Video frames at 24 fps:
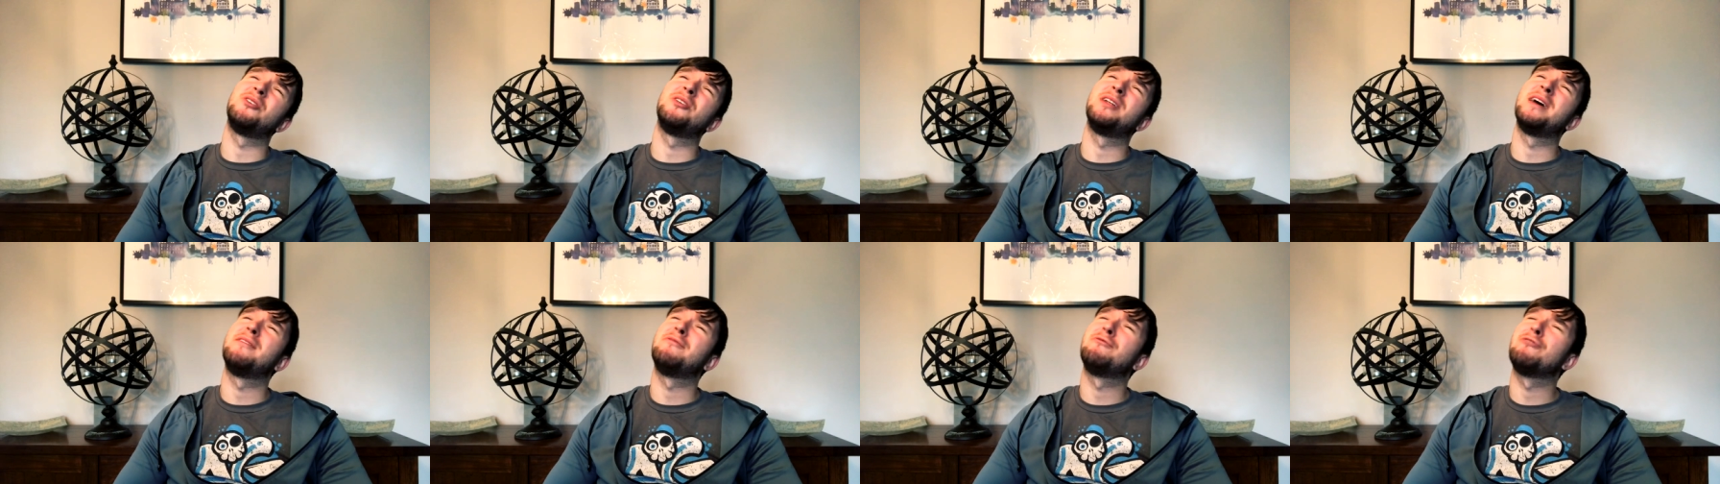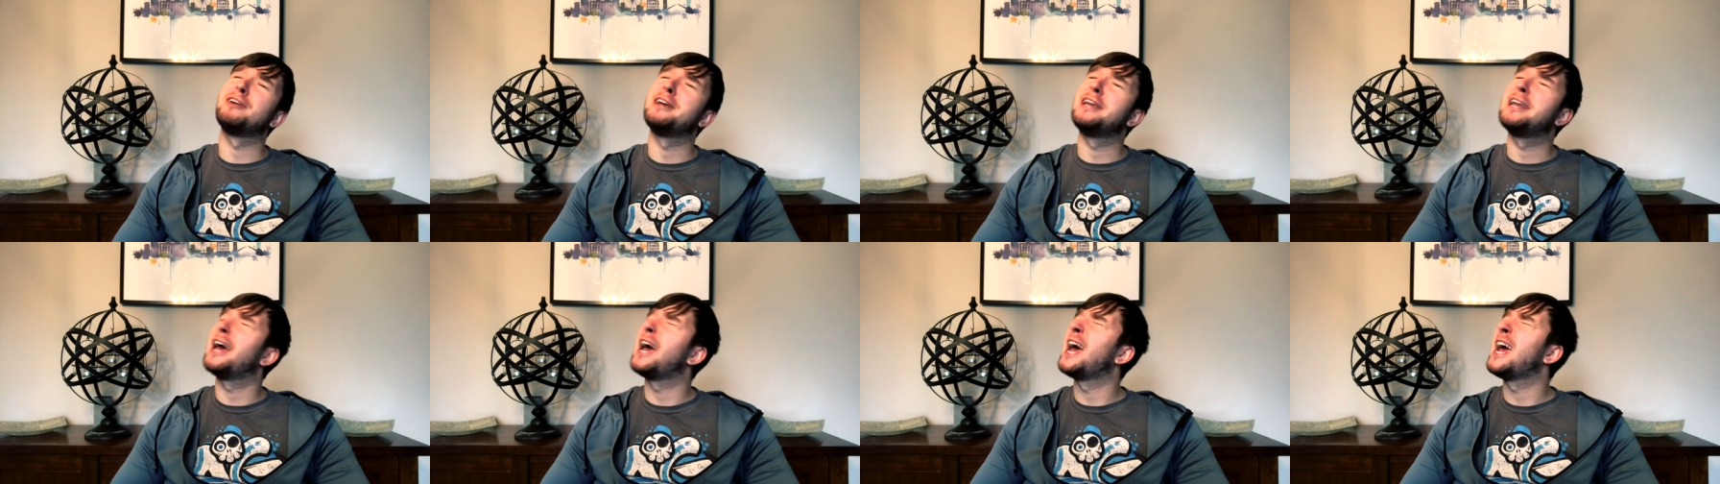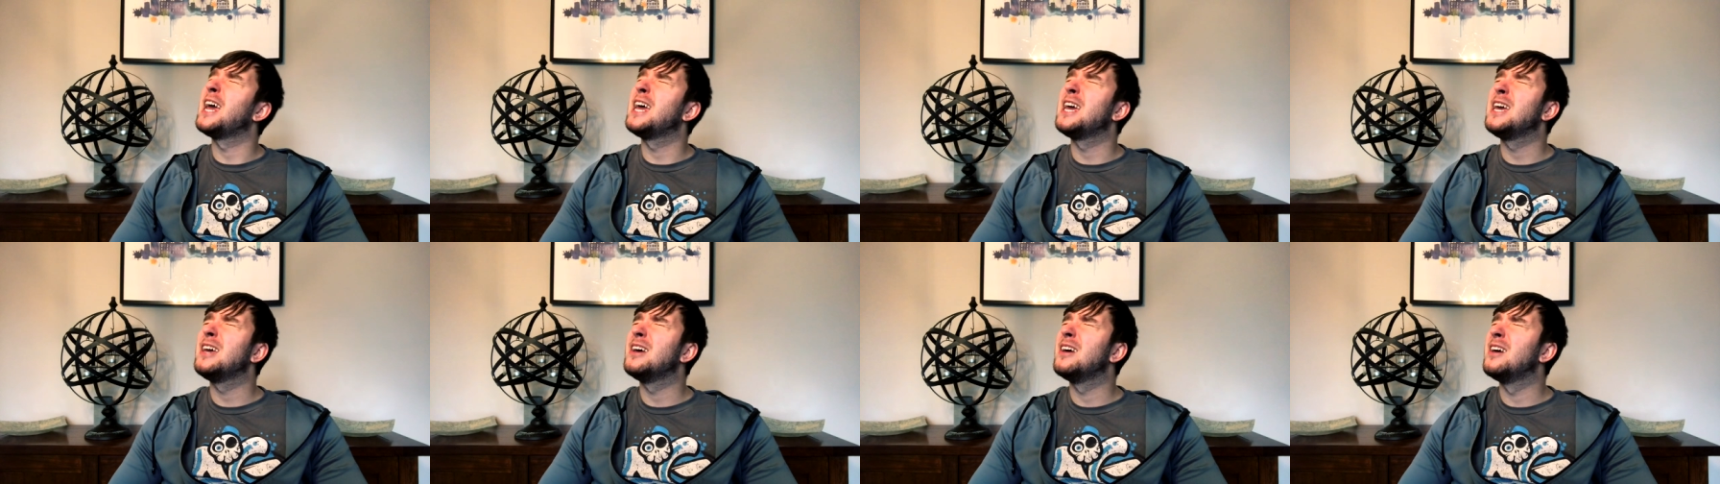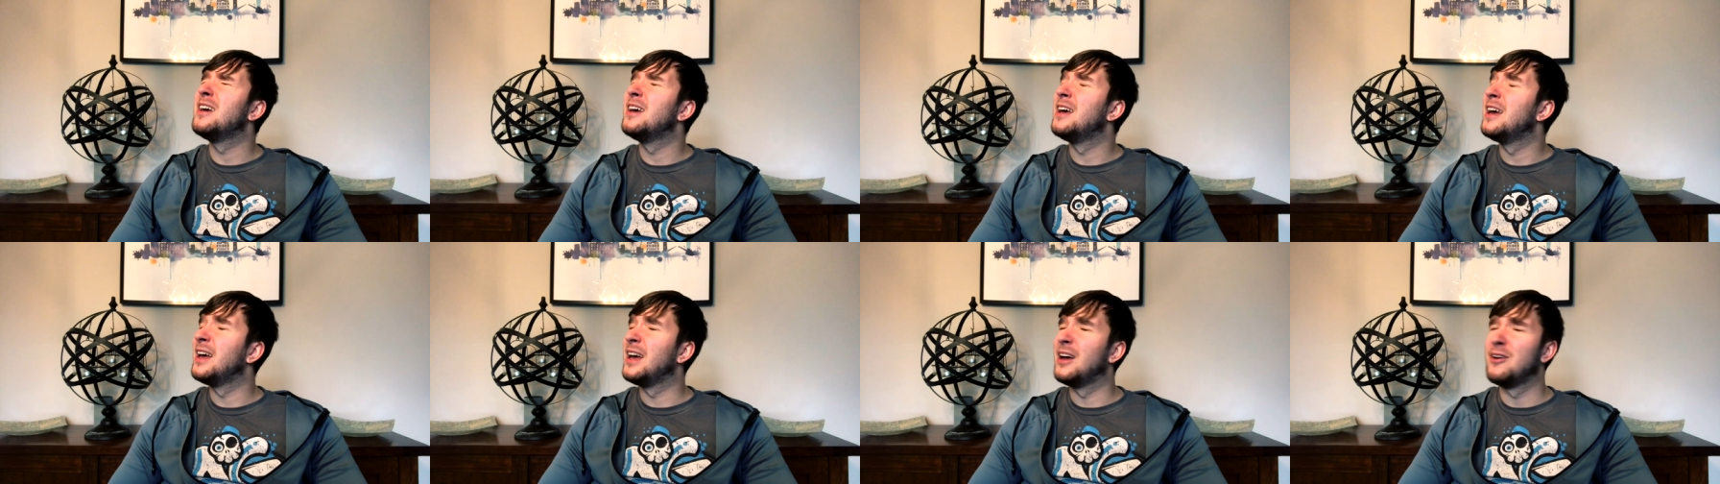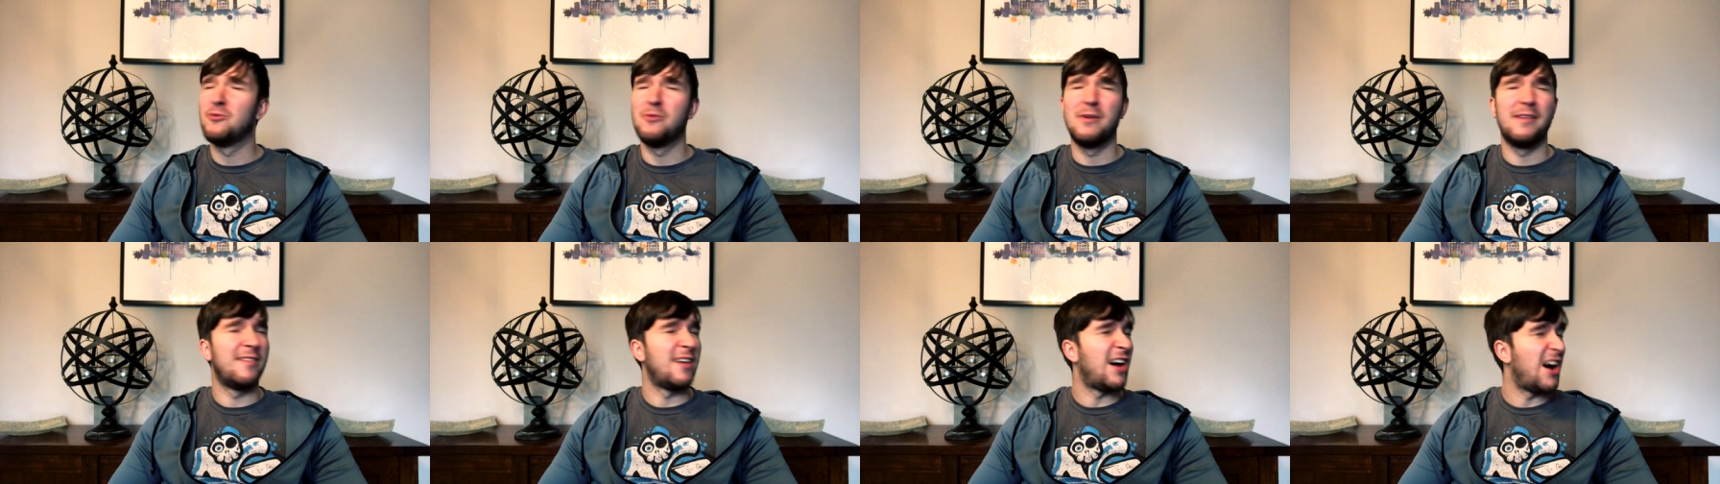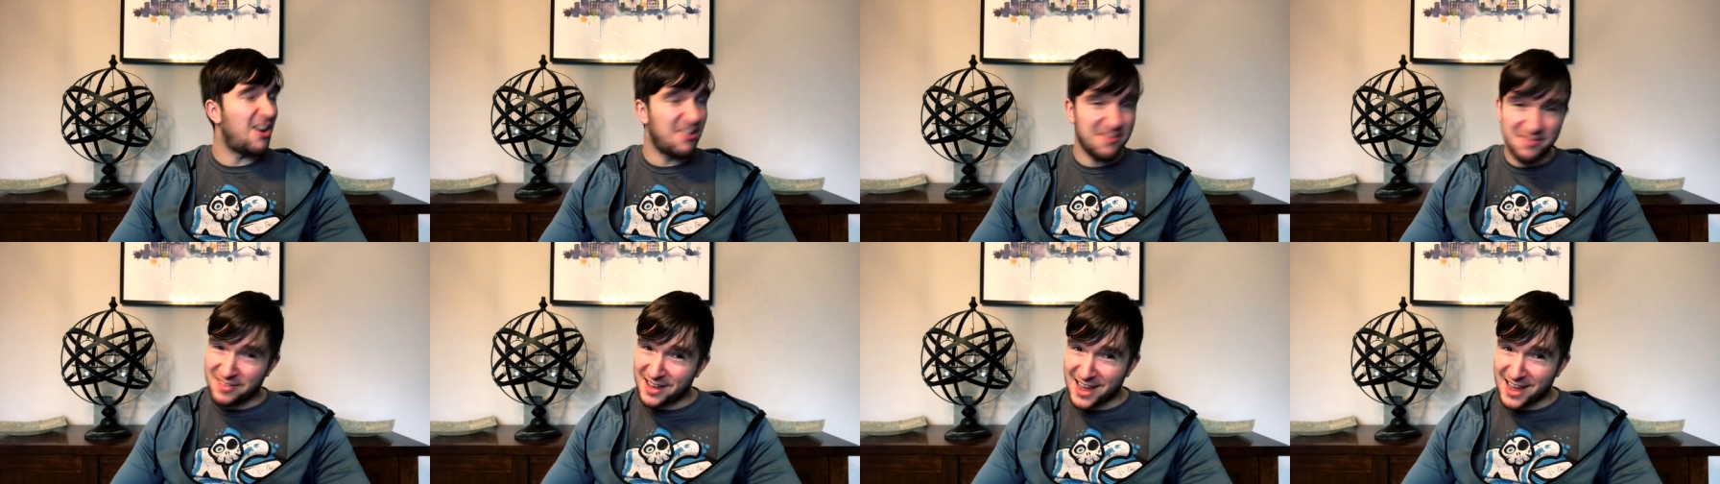on every date without